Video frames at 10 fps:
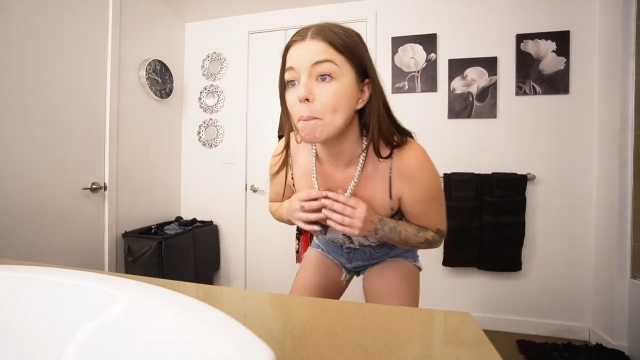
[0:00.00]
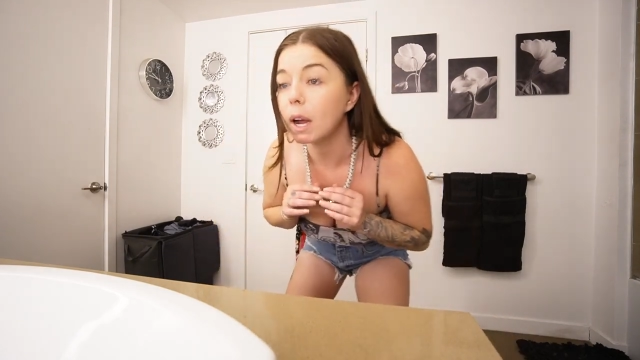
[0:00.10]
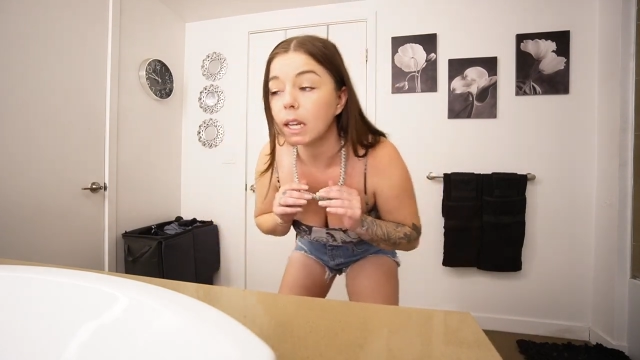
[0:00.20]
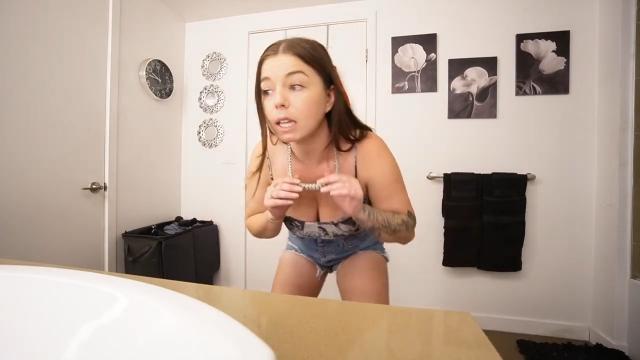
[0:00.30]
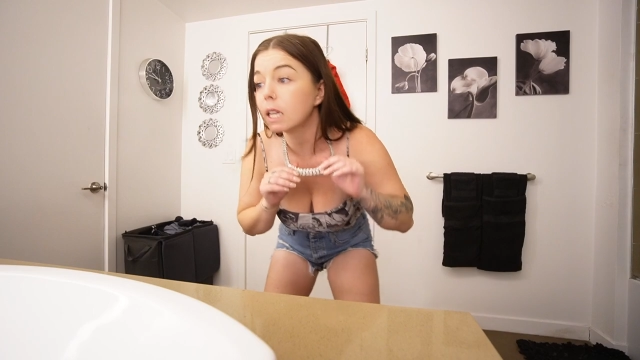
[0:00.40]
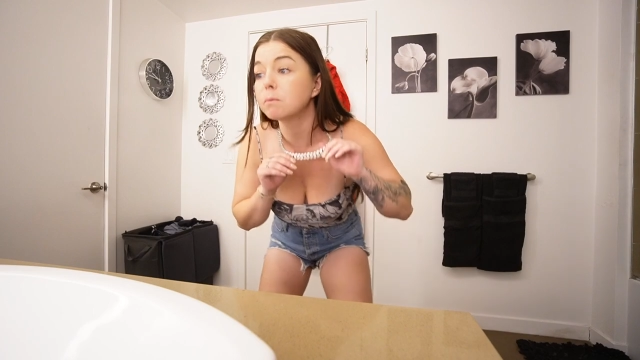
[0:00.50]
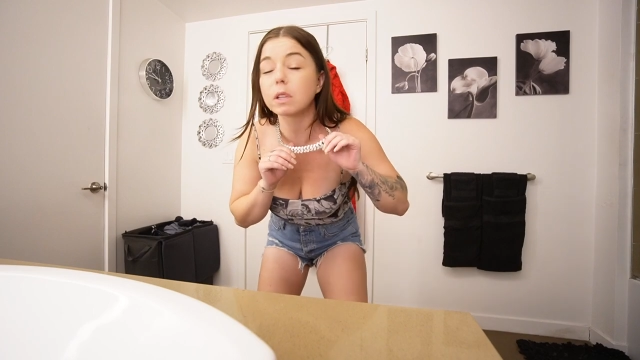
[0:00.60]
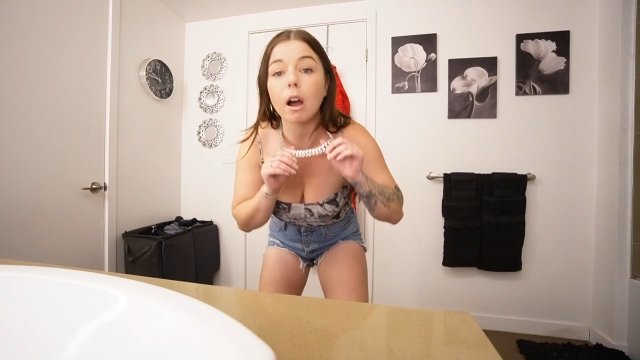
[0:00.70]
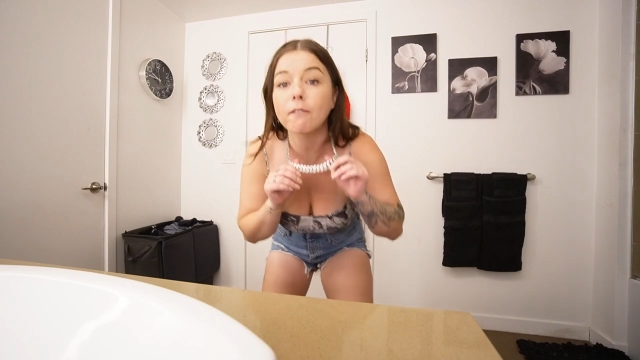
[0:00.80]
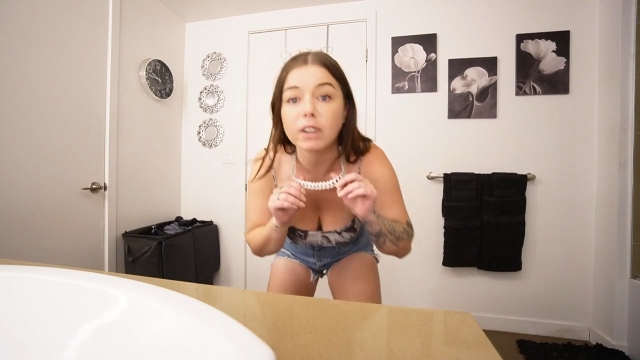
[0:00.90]
But it keeps
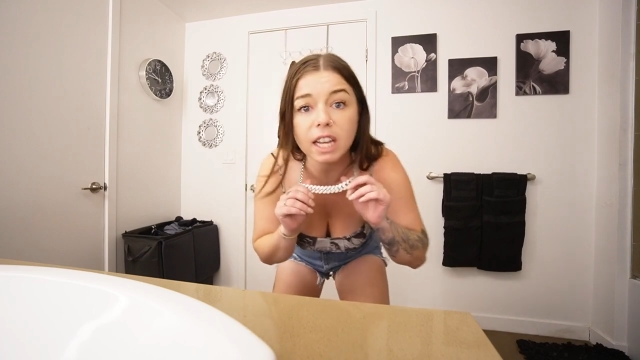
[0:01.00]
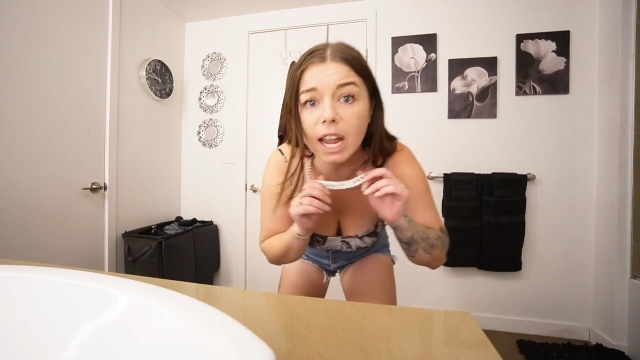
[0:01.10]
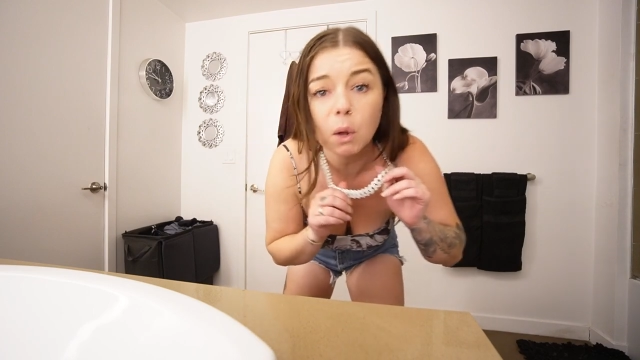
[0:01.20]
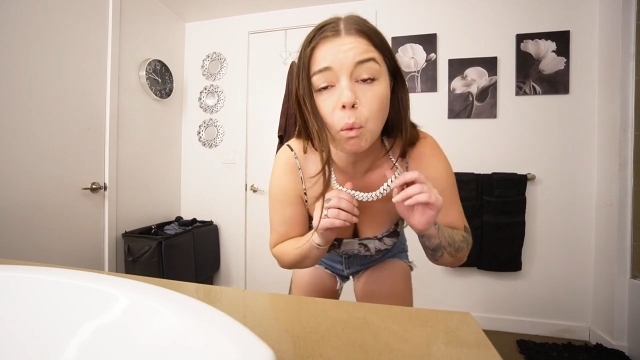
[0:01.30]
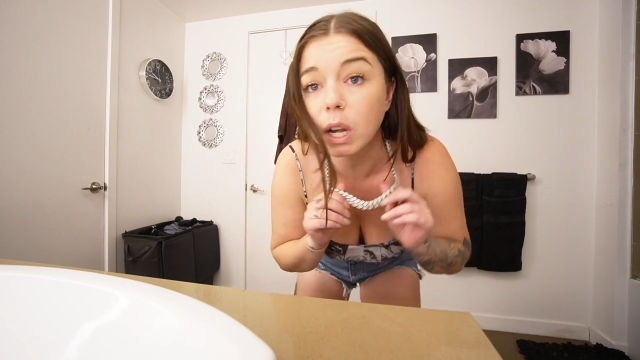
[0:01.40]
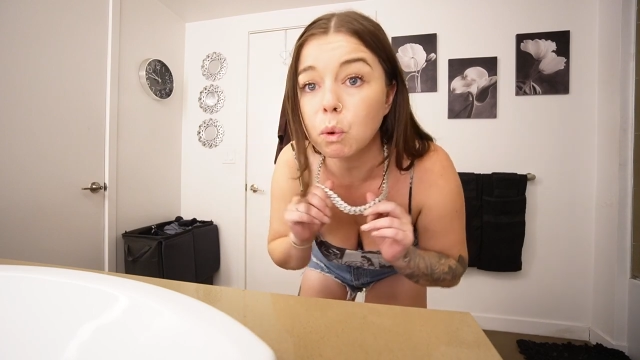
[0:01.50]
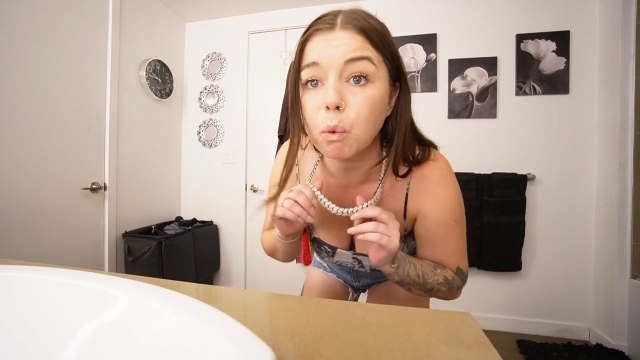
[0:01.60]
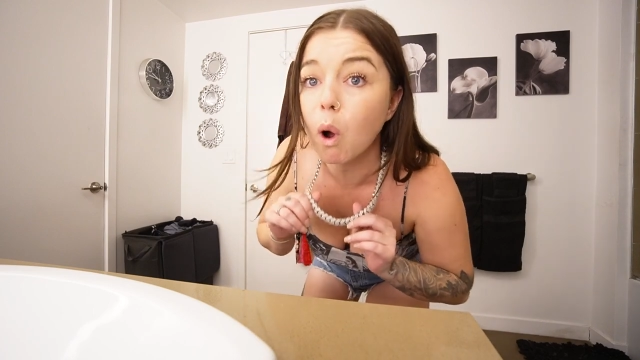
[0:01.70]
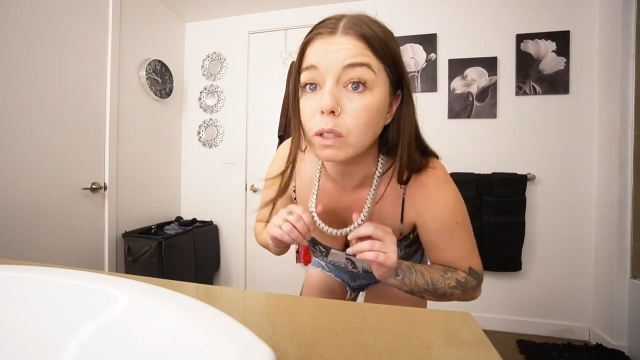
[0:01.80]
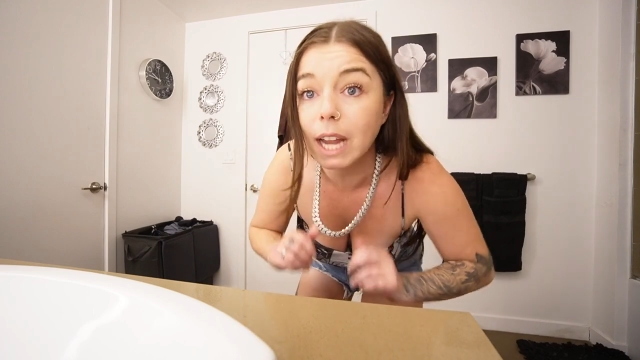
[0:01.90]
on forgetting what he
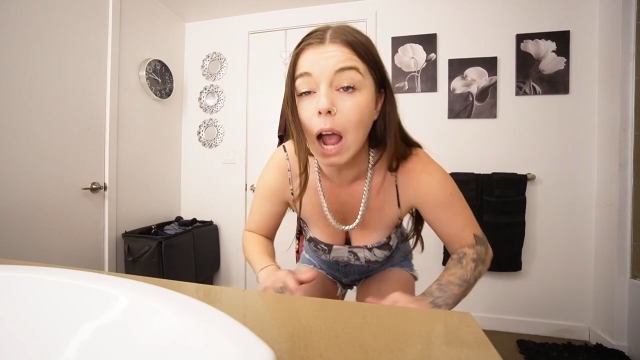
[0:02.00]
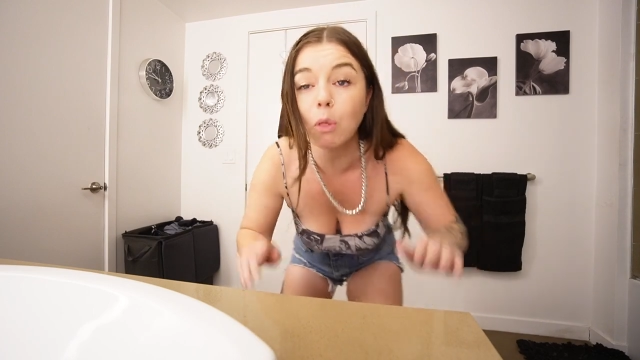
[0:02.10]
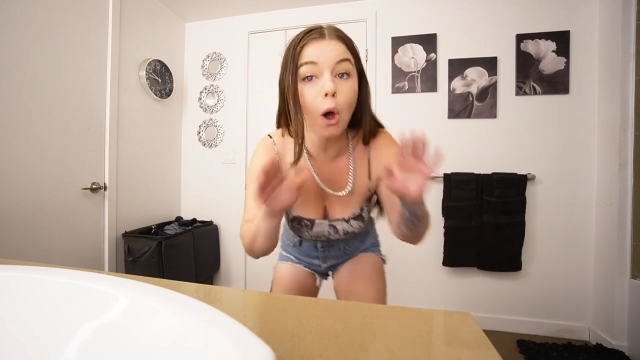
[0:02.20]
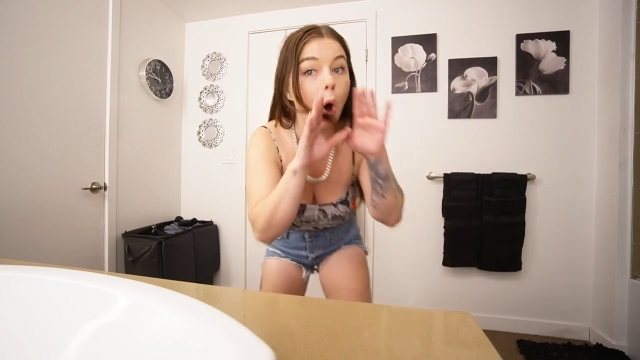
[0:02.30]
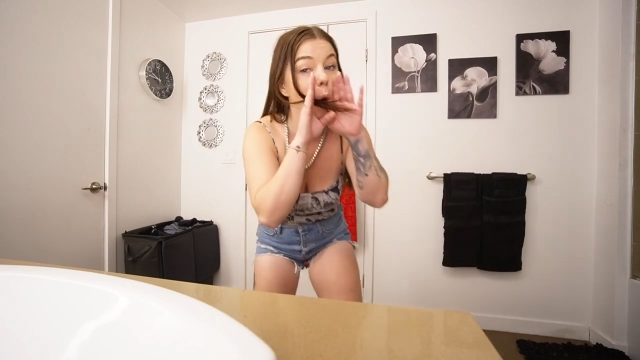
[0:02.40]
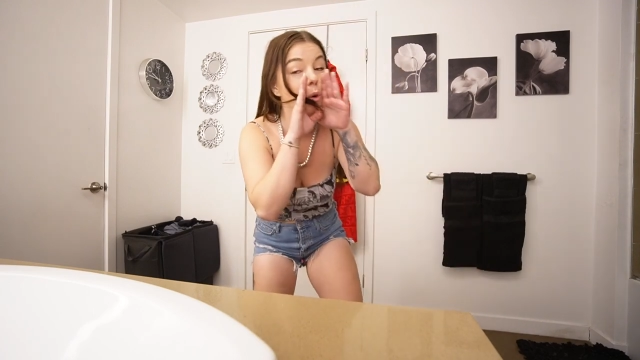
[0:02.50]
wrote down, the whole